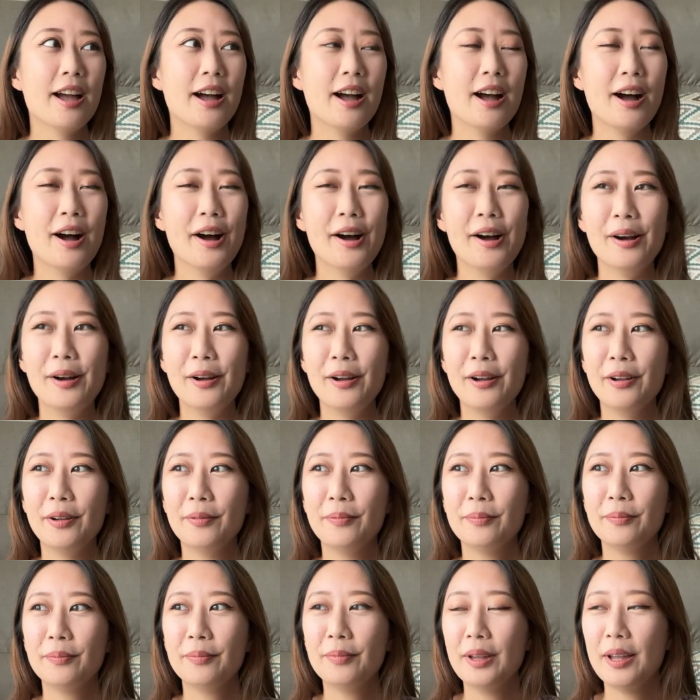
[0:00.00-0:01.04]

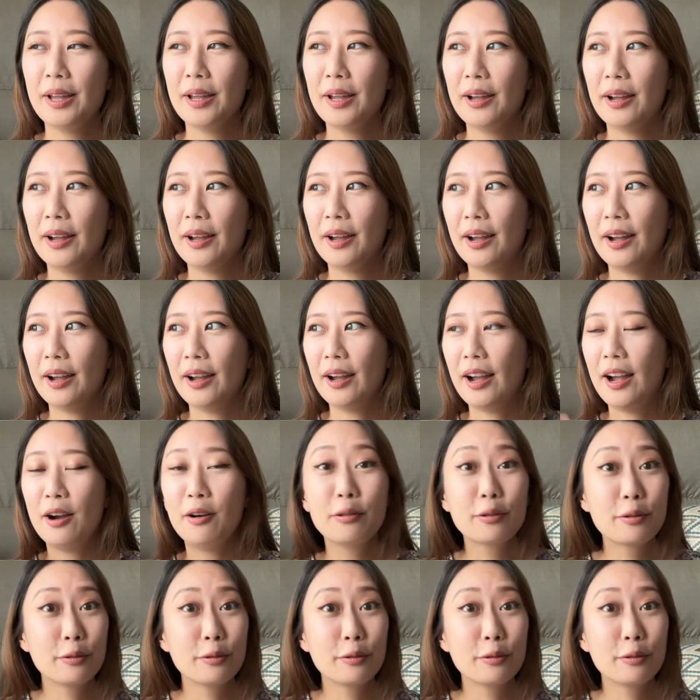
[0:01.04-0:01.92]
how